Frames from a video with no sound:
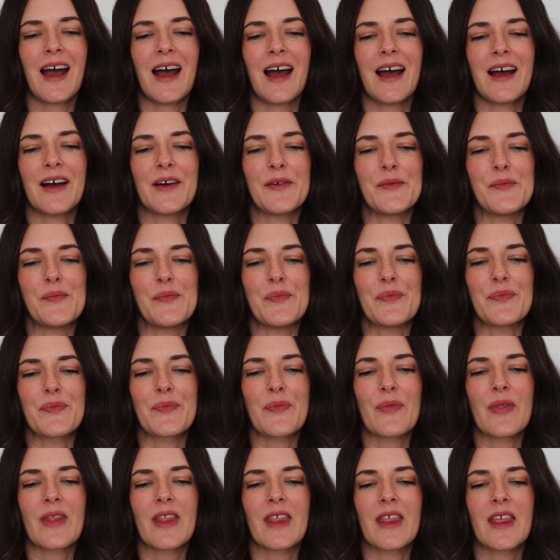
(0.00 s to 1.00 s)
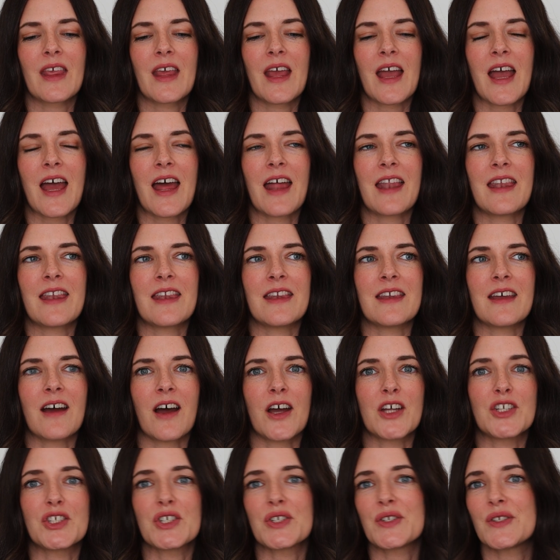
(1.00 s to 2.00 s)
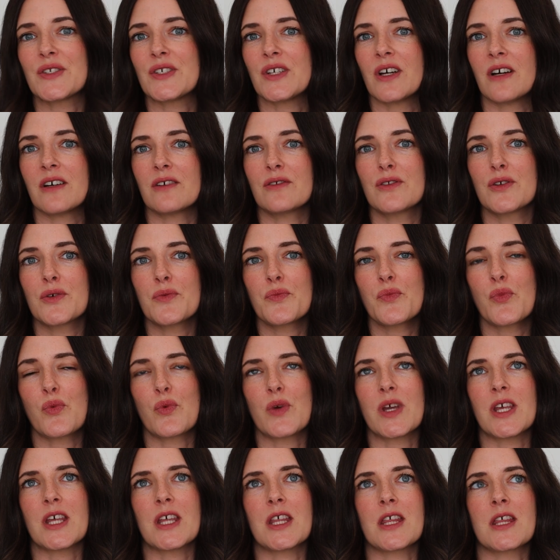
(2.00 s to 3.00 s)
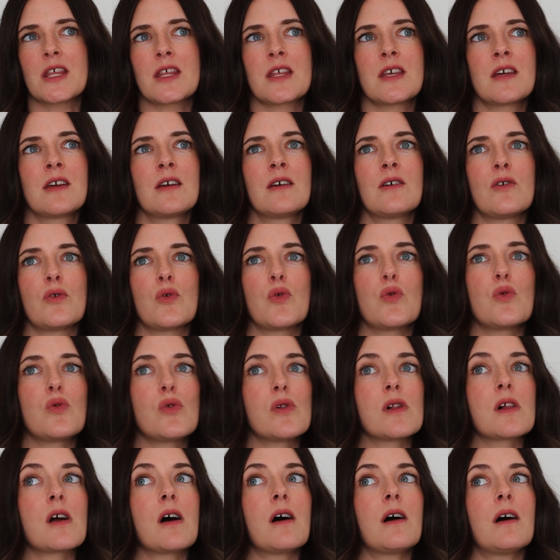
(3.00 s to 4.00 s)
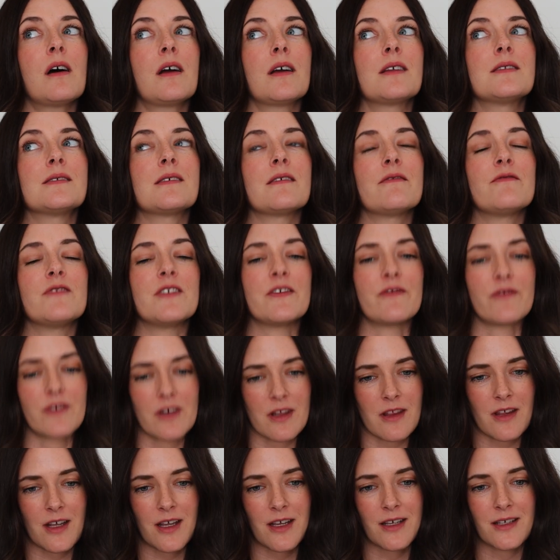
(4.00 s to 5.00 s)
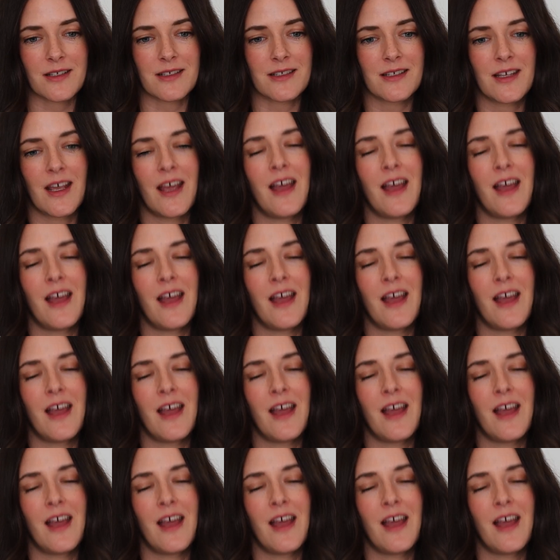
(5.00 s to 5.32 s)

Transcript: And I just styled them with all kinds of different things.